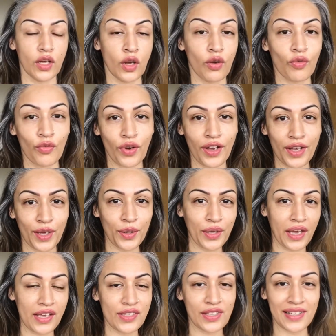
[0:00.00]
Right,
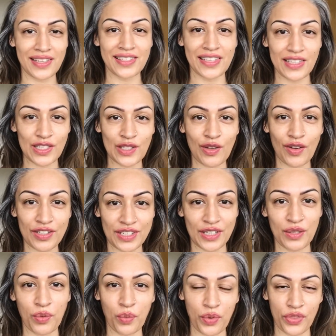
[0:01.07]
okay, so let's get
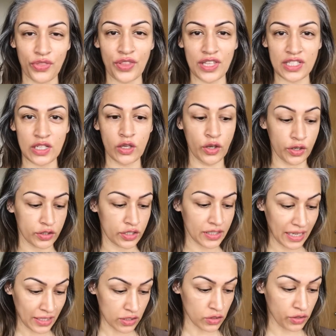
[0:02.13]
started with this look.
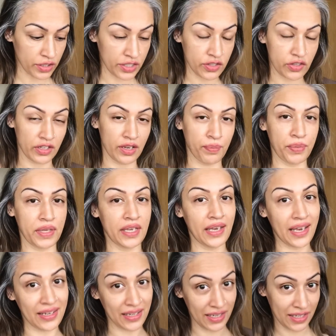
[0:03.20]
Today's look is going to be
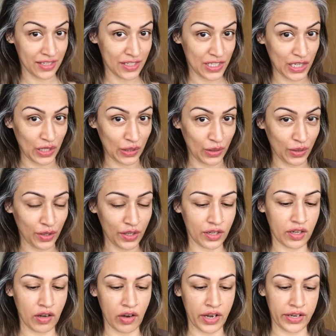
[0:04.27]
an Indian look.
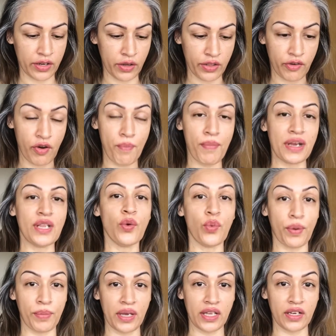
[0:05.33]
I know there are many
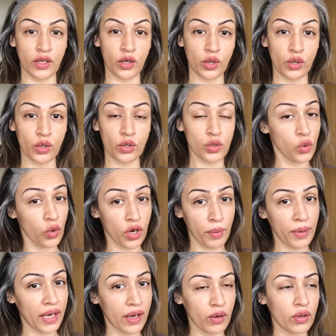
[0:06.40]
women who talk
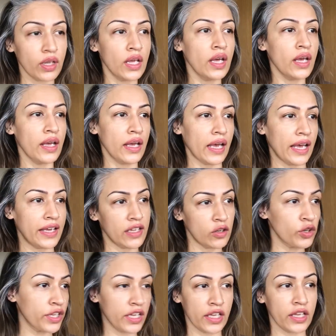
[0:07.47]
about
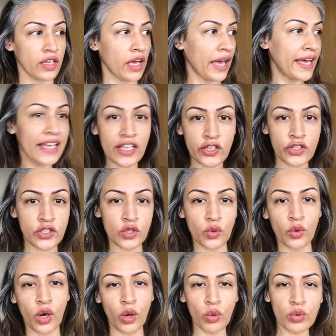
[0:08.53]
looking aged
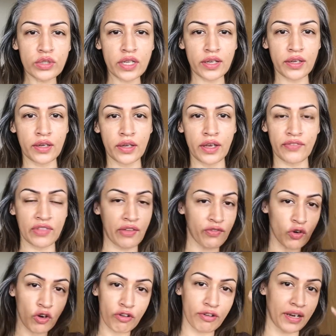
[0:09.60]
or older if they've
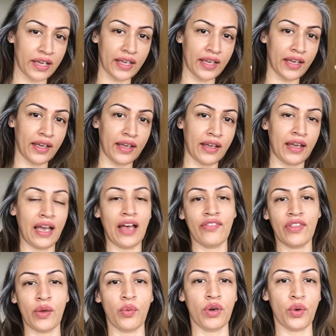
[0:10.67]
got grey hair and
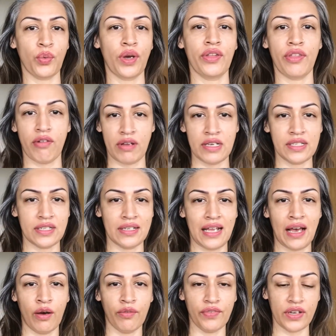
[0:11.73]
they want to wear their Indian
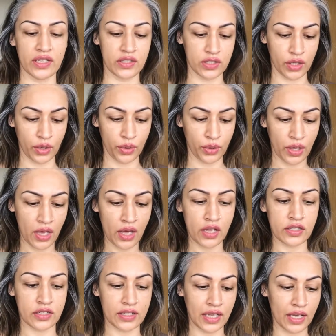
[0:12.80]
outfit. So
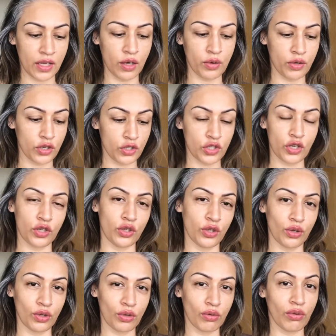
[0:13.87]
today I'm going to show
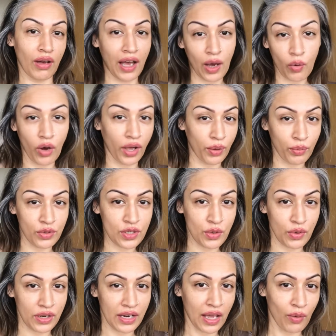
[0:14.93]
you how I would do
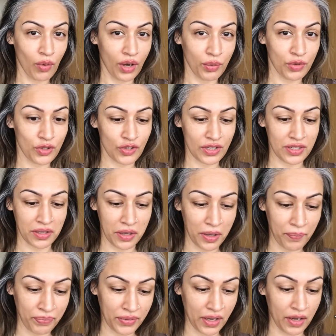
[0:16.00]
it and how I would dress
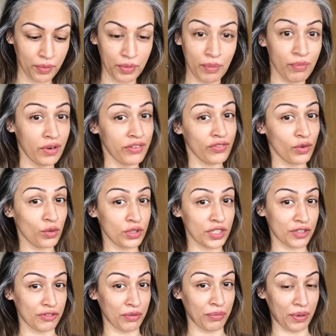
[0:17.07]
up. I'm in my
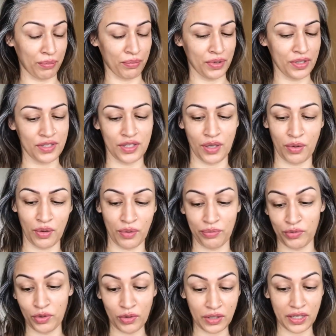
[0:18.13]
40s, remember, so I'm
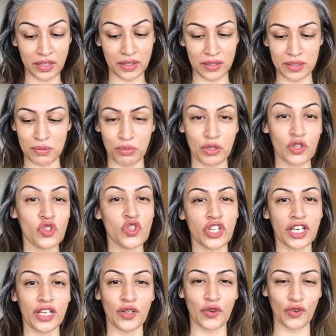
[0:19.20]
not like a spring
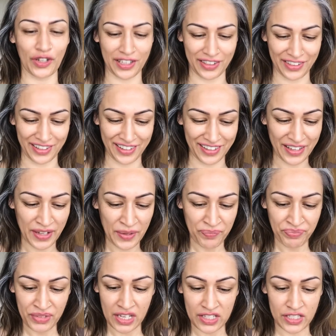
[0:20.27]
chicken or anything.
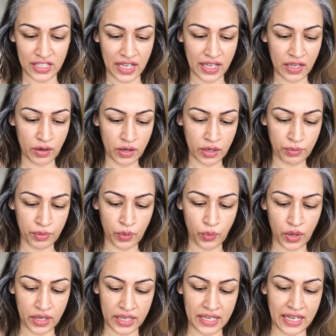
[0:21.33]
Today I'm going to be
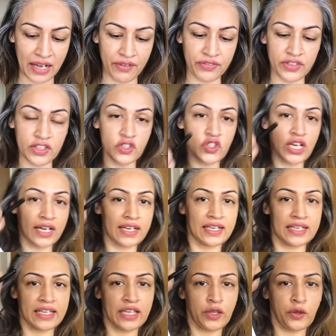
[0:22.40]
working out the Jaclyn
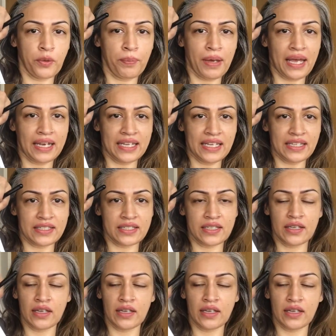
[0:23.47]
Hill palette,